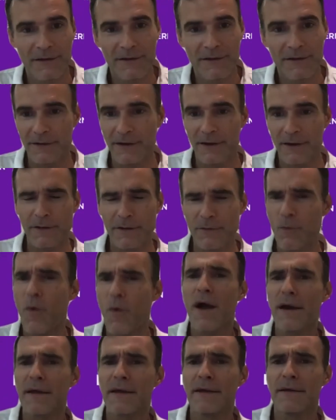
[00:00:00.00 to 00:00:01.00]
Okay?
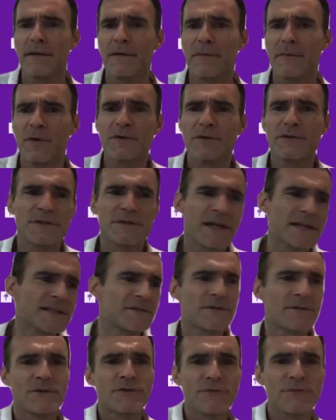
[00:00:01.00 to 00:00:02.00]
Why? Because that's
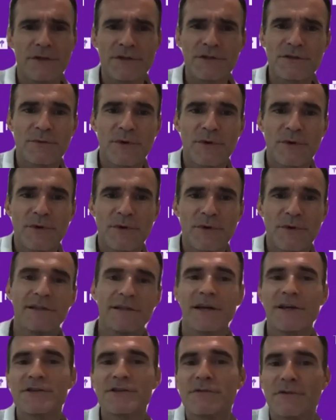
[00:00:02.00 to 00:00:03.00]
not the tradition we had at
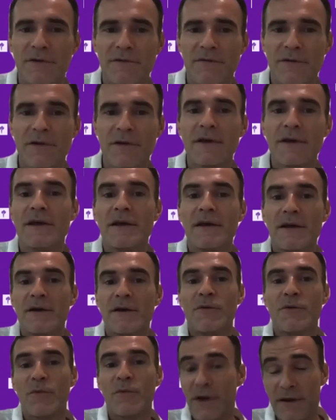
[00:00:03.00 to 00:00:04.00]
national level.
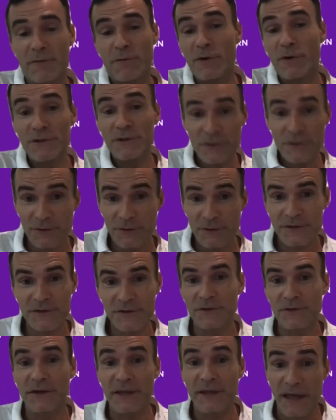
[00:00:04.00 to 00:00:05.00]
Well, once you
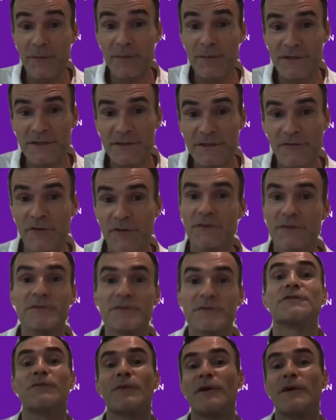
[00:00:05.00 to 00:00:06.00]
understand the game is different, you
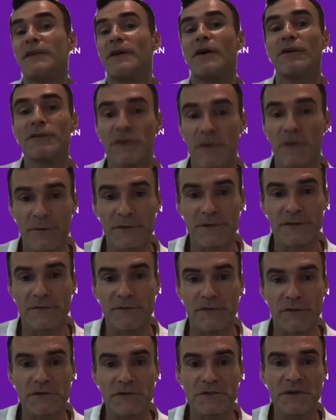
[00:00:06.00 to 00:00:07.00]
understand why the outcome is
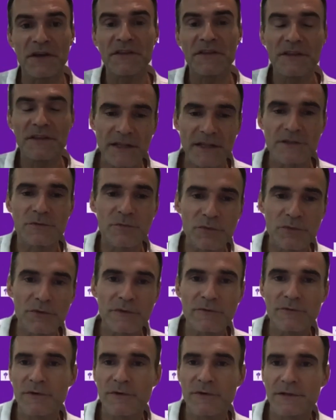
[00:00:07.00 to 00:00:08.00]
different. So I think a
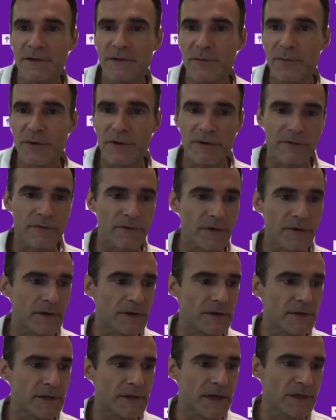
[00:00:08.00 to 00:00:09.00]
beautiful example of
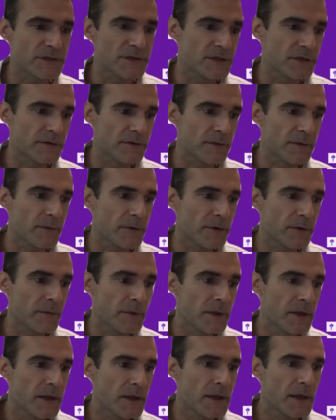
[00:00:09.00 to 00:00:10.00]
uh, Nash
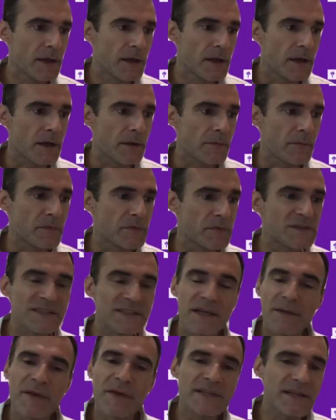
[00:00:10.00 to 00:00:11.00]
equilibrium. Um, the
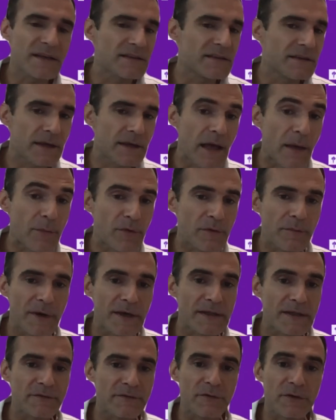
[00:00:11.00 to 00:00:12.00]
same exact thing happened
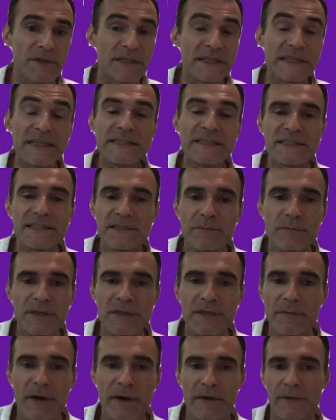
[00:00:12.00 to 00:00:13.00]
by, for the E C
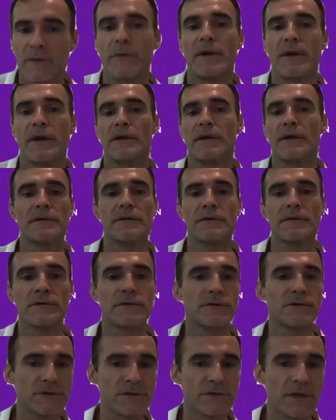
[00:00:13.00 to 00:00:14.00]
B, by the way.
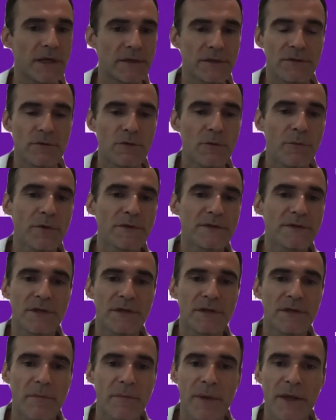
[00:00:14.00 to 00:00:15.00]
Just like the European
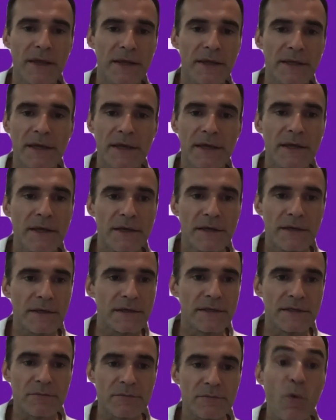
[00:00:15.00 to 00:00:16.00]
Central Bank
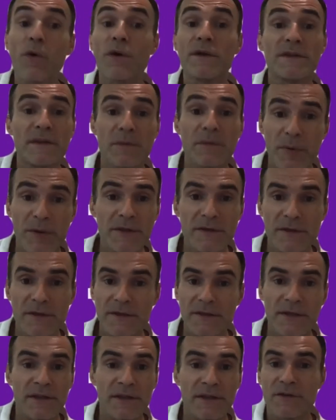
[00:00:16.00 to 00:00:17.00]
is more
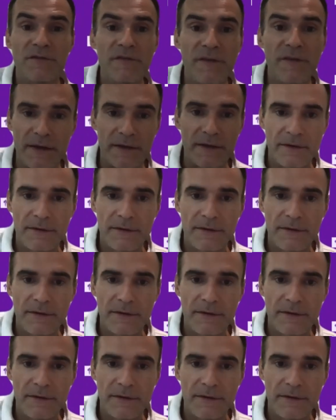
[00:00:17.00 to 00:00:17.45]
independent than the Fed.